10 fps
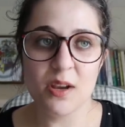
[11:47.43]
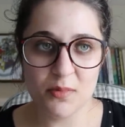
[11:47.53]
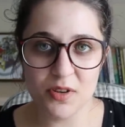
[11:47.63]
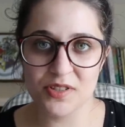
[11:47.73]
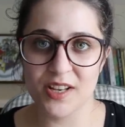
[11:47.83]

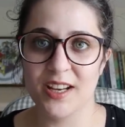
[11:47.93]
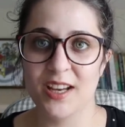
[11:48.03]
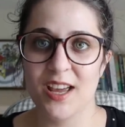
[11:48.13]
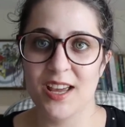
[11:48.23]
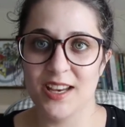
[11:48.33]
music
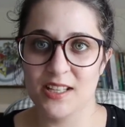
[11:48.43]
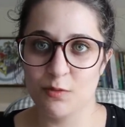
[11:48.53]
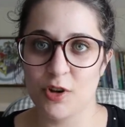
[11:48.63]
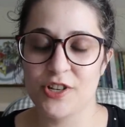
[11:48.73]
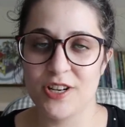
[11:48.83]
is
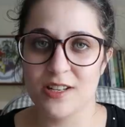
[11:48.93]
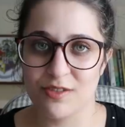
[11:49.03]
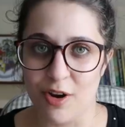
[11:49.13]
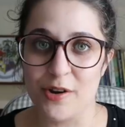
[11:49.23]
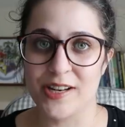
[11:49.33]
what she
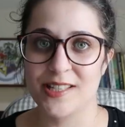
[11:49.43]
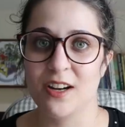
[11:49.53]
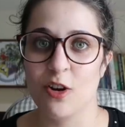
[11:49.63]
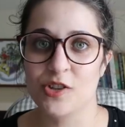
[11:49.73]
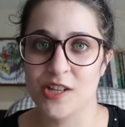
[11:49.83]
is
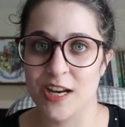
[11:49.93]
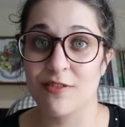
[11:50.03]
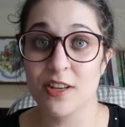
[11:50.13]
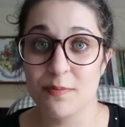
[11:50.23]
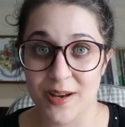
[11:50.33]
focusing on to
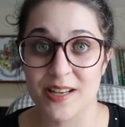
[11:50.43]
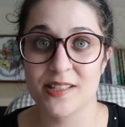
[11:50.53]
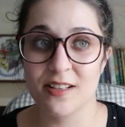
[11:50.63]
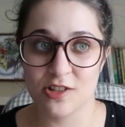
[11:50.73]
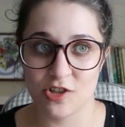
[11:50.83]
give her the
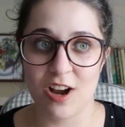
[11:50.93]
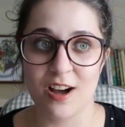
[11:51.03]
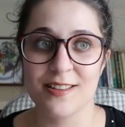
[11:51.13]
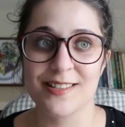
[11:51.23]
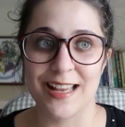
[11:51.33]
best
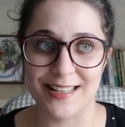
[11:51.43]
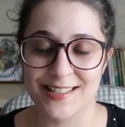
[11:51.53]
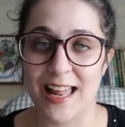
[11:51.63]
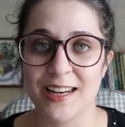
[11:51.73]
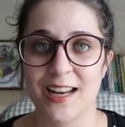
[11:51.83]
chance at
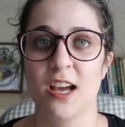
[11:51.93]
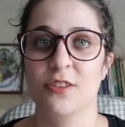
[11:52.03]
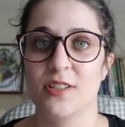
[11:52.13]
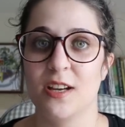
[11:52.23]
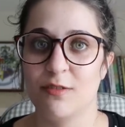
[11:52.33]
standing
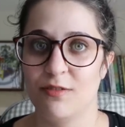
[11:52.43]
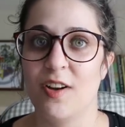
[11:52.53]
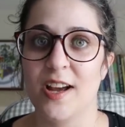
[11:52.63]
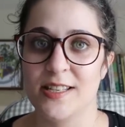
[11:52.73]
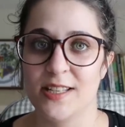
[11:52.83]
out and
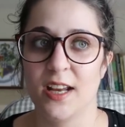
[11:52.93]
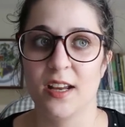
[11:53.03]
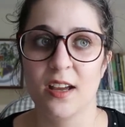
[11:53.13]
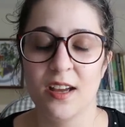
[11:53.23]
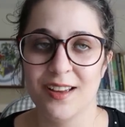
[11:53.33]
finding